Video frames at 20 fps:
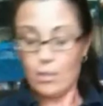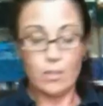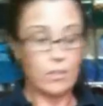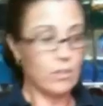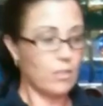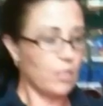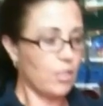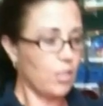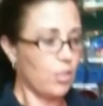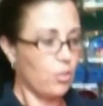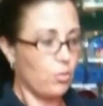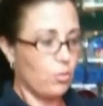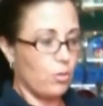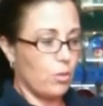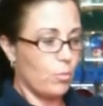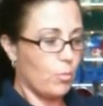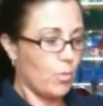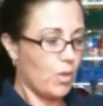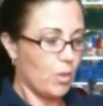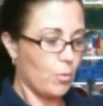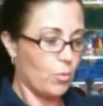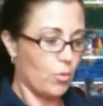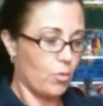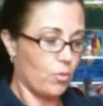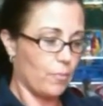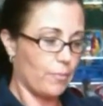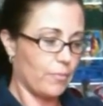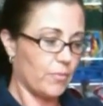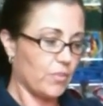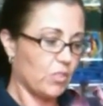is secure the
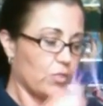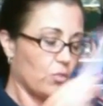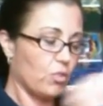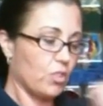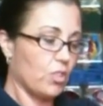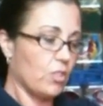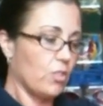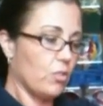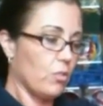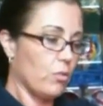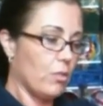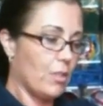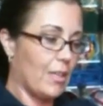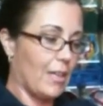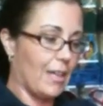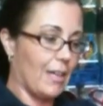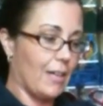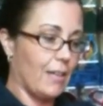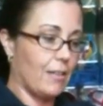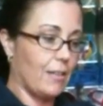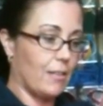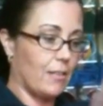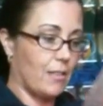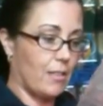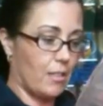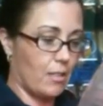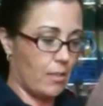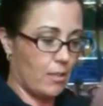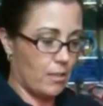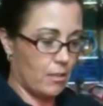bubble. So to do
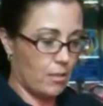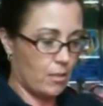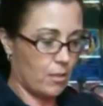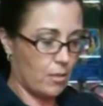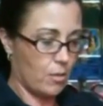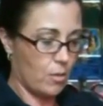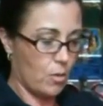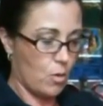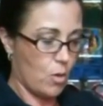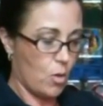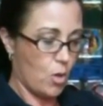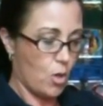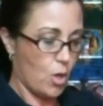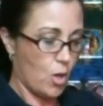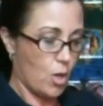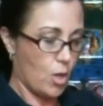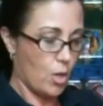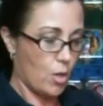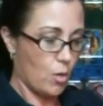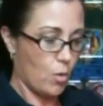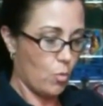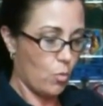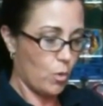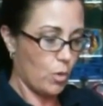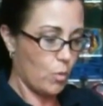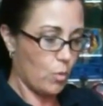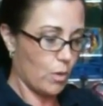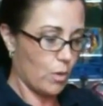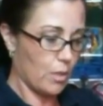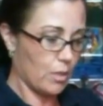that,
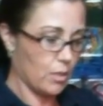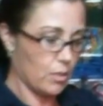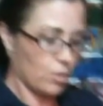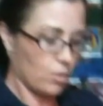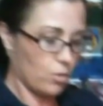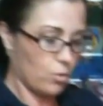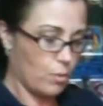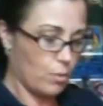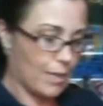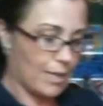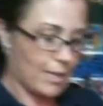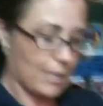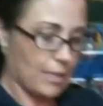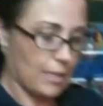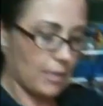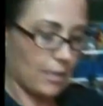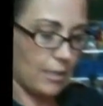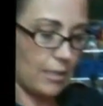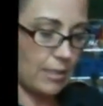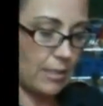we want to do a